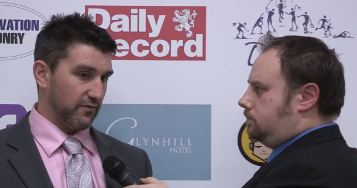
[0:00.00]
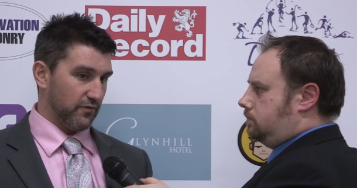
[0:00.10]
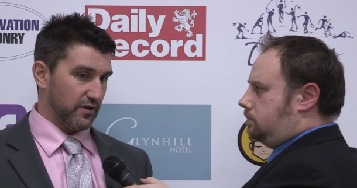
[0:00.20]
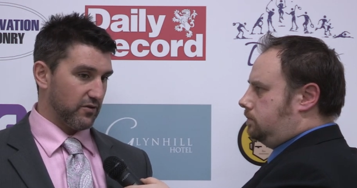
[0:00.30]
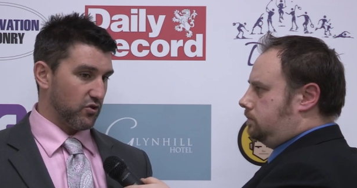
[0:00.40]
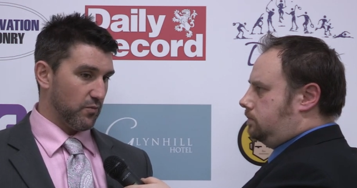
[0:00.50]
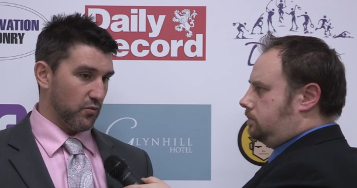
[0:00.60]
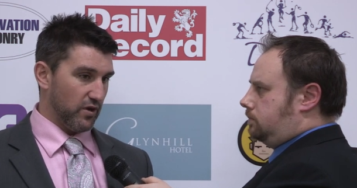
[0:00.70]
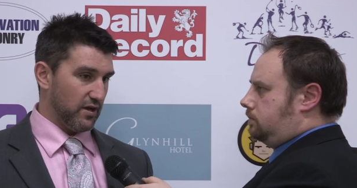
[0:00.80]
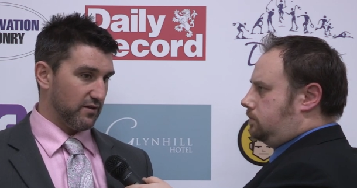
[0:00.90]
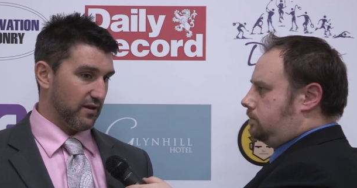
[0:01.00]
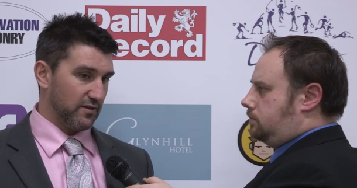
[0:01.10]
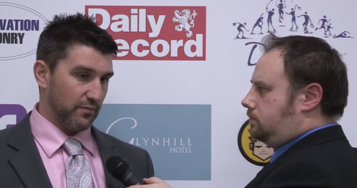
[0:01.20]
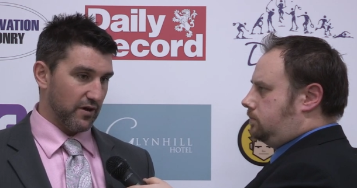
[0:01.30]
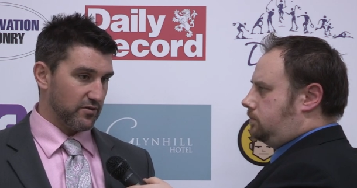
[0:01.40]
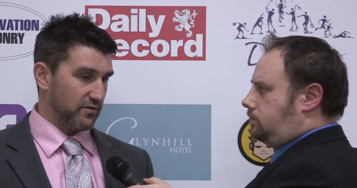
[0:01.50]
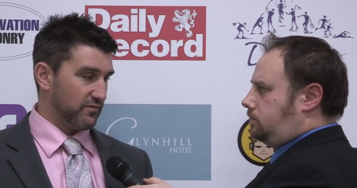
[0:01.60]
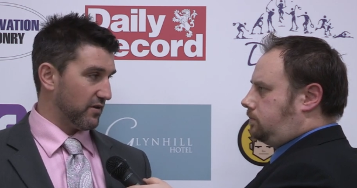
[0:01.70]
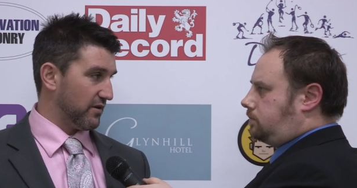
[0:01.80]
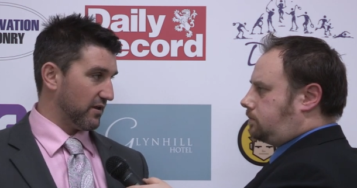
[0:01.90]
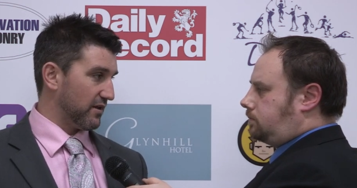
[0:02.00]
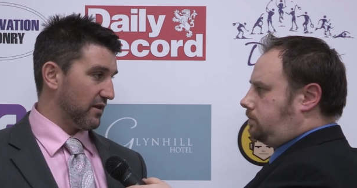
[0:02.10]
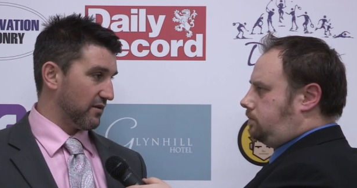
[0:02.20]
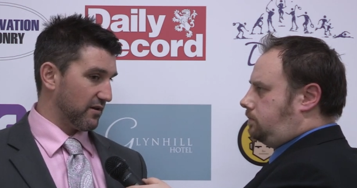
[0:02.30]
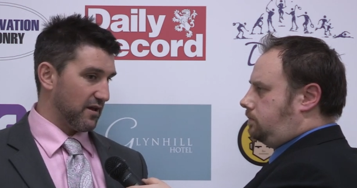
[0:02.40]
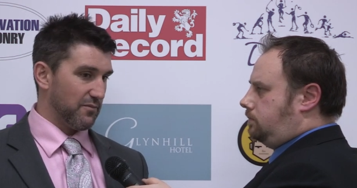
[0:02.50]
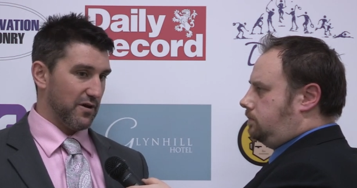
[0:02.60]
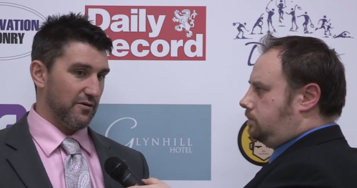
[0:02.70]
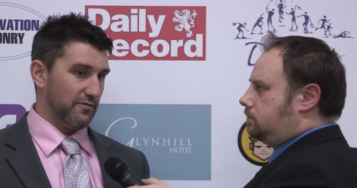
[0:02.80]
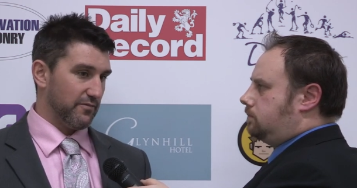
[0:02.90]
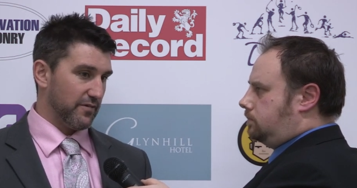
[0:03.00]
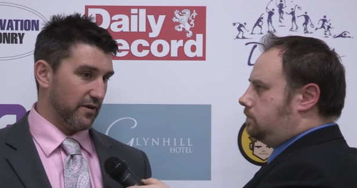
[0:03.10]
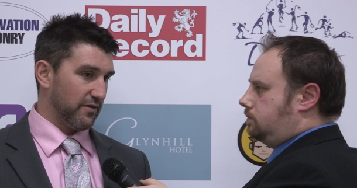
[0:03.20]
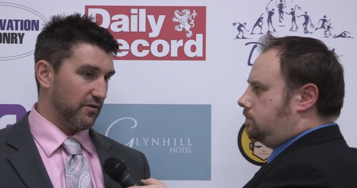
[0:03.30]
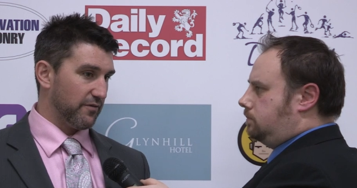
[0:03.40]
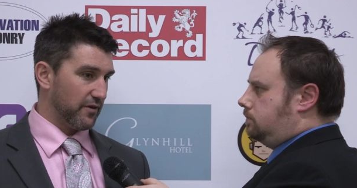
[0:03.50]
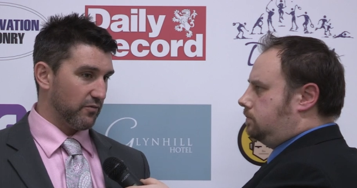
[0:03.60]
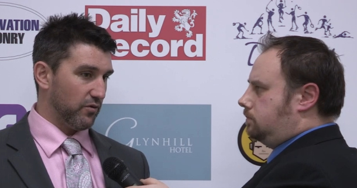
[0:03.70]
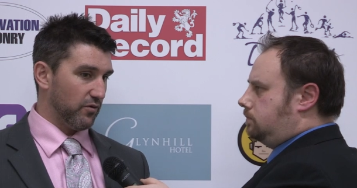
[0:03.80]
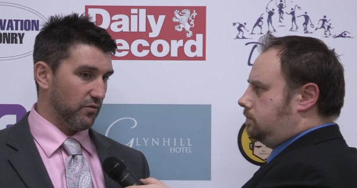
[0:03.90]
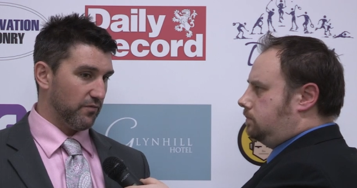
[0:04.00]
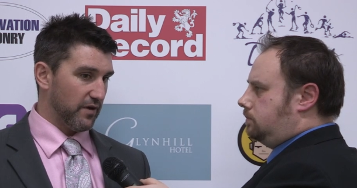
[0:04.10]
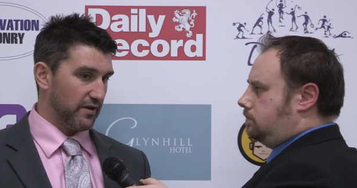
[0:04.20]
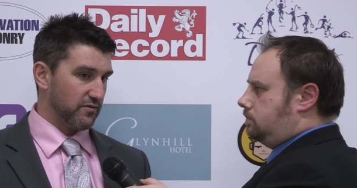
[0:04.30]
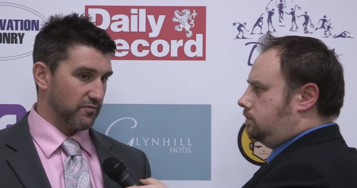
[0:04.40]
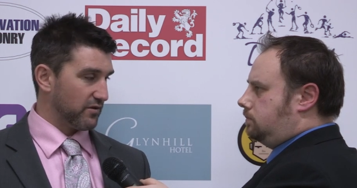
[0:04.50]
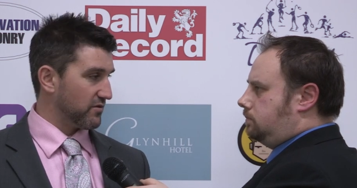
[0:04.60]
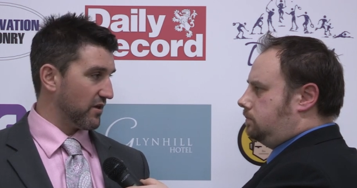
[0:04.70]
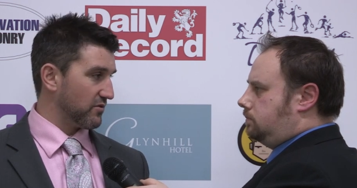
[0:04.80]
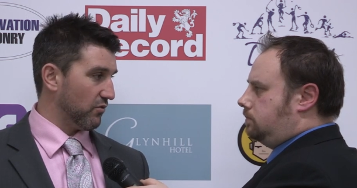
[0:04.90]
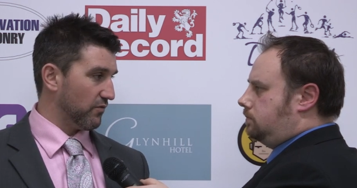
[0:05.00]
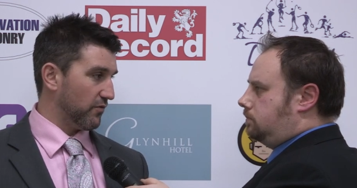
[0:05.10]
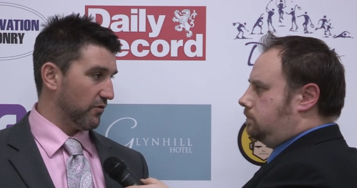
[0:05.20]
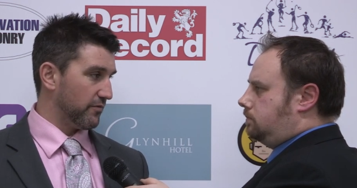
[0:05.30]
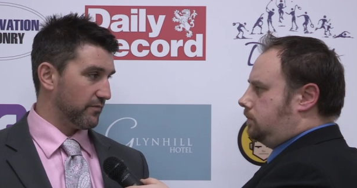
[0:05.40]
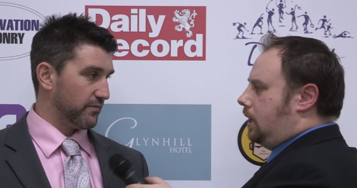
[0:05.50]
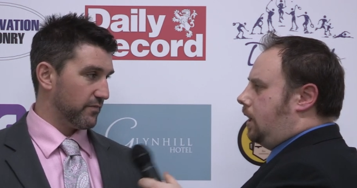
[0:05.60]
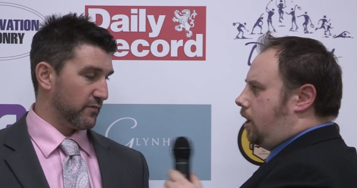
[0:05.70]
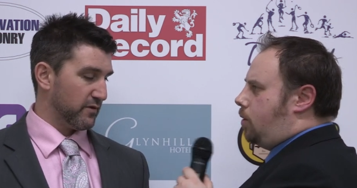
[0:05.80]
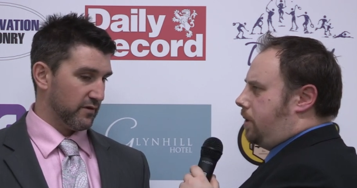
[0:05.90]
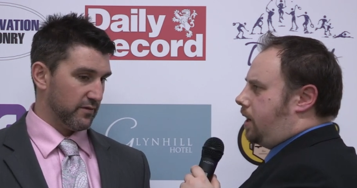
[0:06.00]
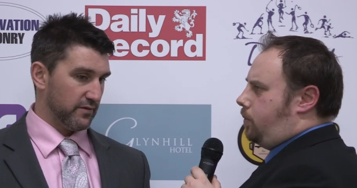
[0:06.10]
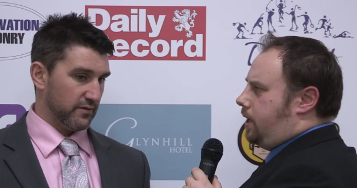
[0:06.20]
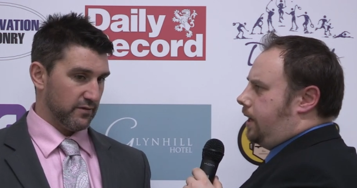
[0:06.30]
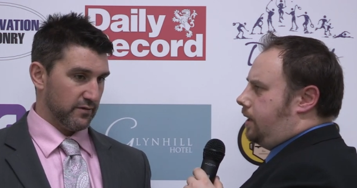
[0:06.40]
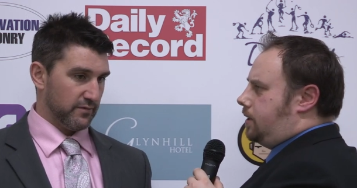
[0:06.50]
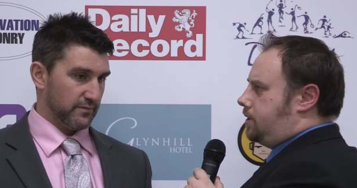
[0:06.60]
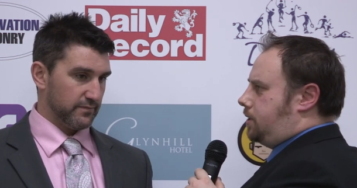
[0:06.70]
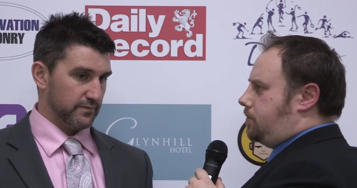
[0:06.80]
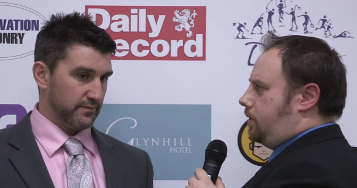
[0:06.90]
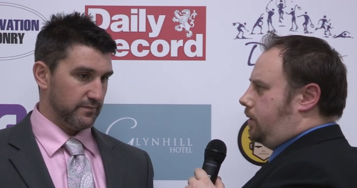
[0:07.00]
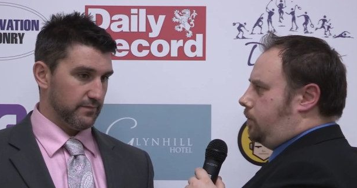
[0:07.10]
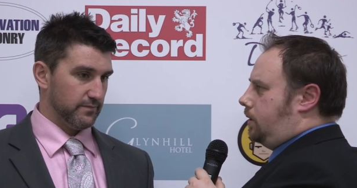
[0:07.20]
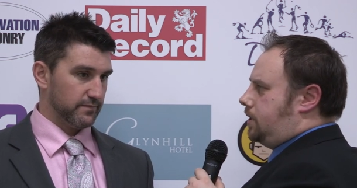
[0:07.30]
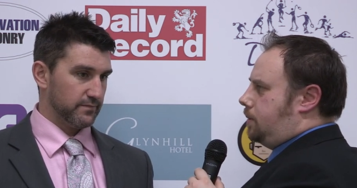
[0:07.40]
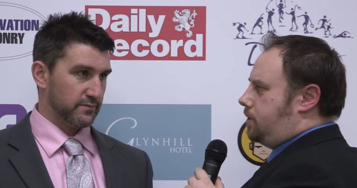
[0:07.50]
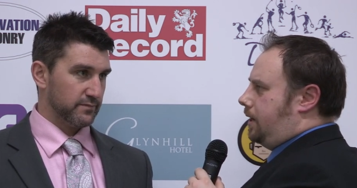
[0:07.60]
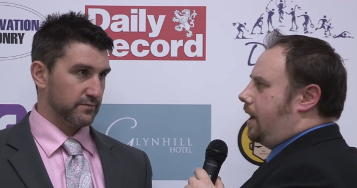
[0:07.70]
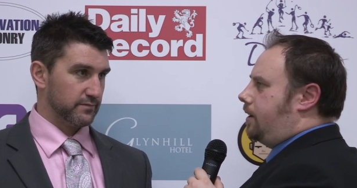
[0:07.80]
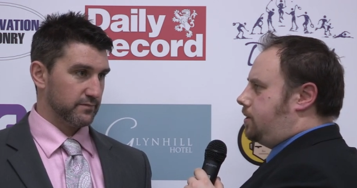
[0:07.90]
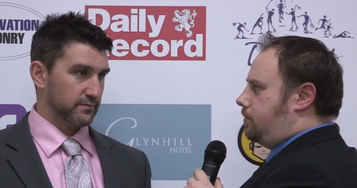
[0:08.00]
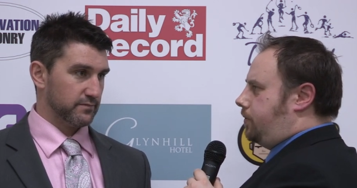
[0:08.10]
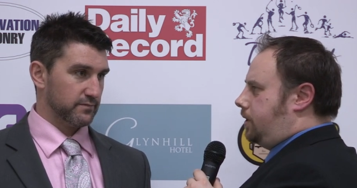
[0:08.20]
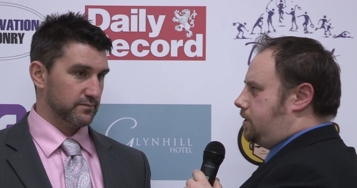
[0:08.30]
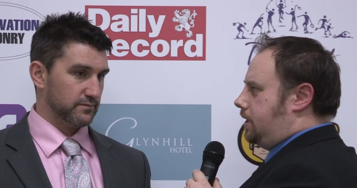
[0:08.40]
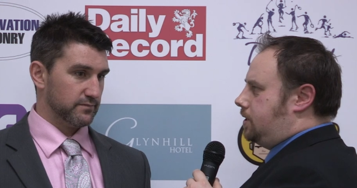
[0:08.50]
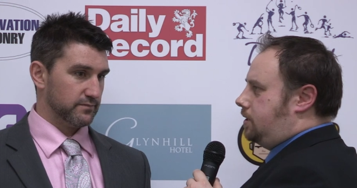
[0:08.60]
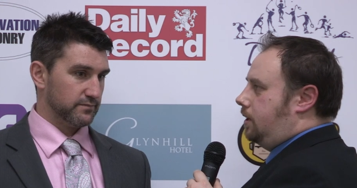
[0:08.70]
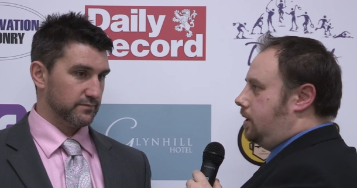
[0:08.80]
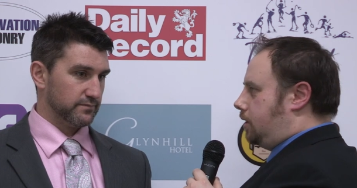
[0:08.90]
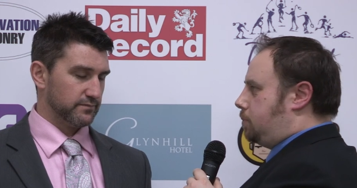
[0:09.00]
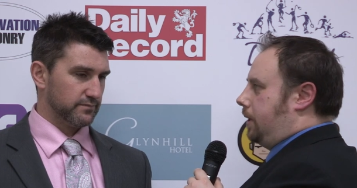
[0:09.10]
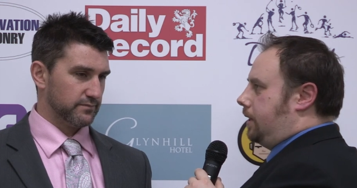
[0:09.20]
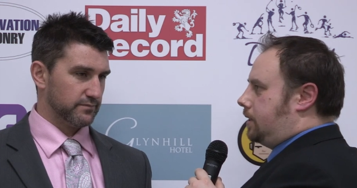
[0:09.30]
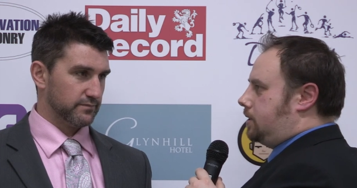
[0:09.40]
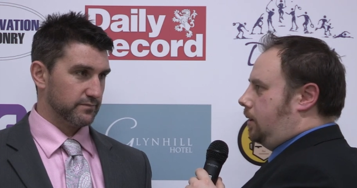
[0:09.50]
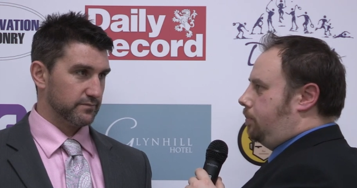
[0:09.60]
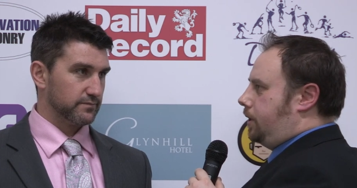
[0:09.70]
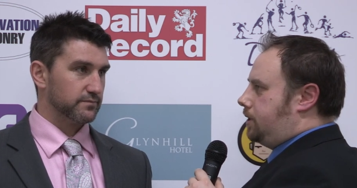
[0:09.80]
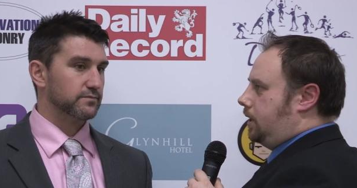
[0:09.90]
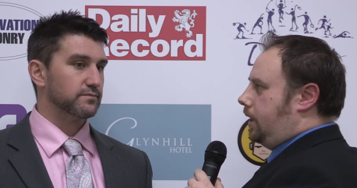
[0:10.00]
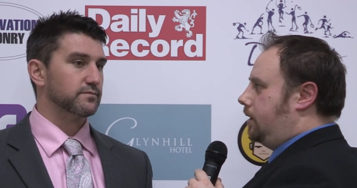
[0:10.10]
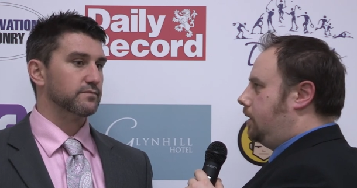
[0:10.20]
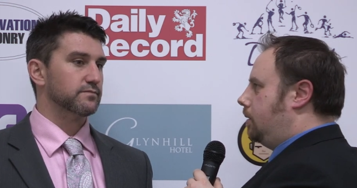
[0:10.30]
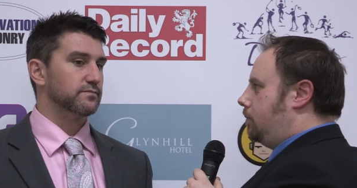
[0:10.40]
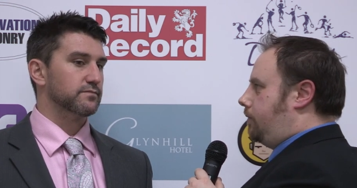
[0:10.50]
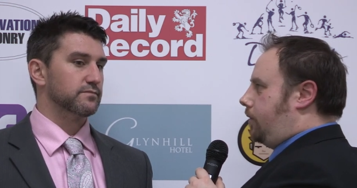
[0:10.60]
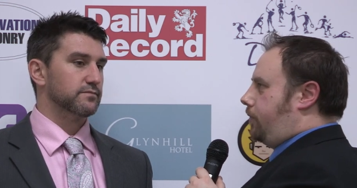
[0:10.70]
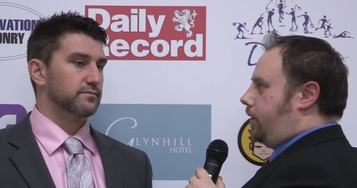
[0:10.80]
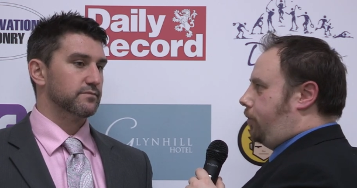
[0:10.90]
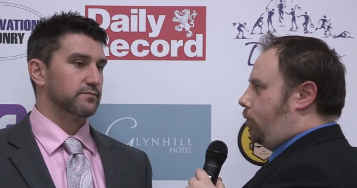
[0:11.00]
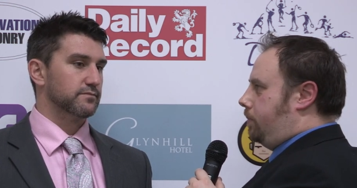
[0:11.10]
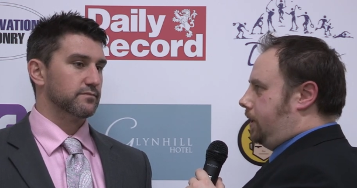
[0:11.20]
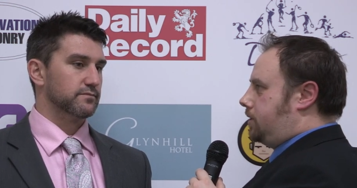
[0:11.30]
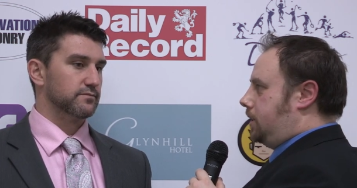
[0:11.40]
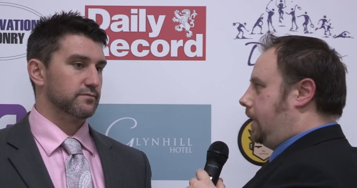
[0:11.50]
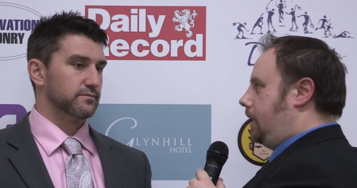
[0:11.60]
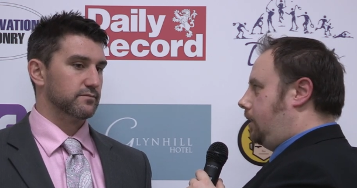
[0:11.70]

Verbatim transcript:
Speaker 1: if we can chip away and take the positives and, and get get better, I, you know, I think we'll we'll find some success going forward.
Speaker 2: How big a weekend is this in, terms of the narrative for the season? There's been that slump recently. We've got Fife home here tonight.